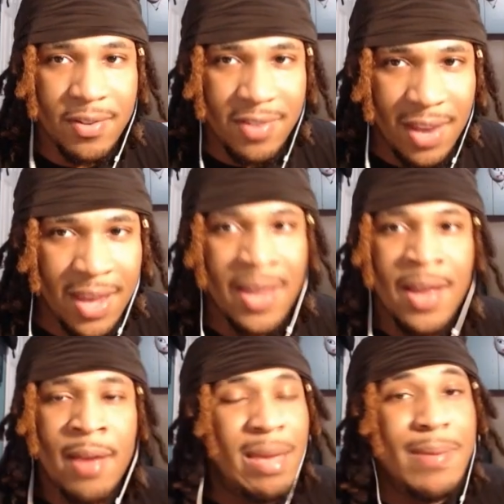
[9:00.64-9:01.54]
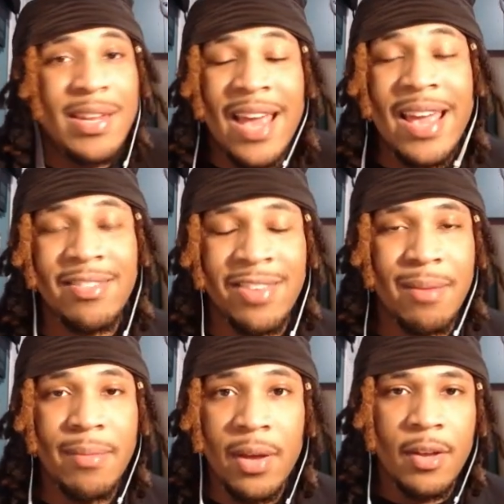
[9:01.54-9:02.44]
a second, maybe dazed
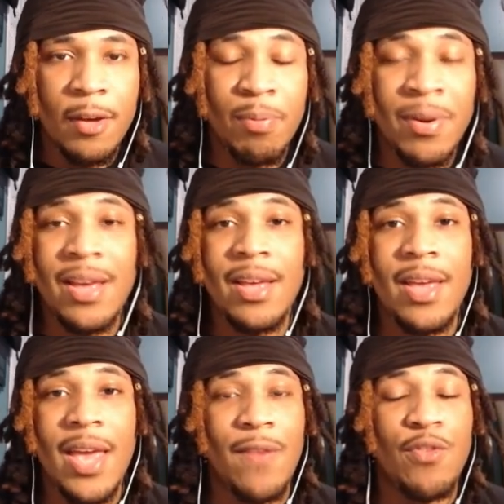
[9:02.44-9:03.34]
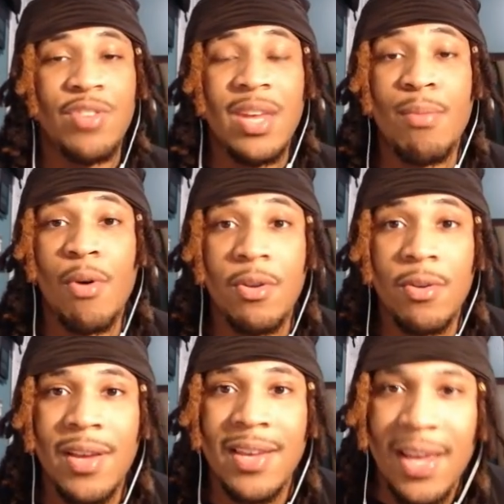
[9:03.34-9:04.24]
him. But if you're saying
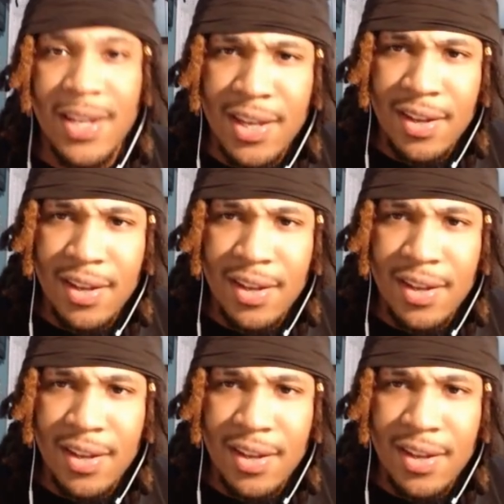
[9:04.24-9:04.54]
Boruto can kill it,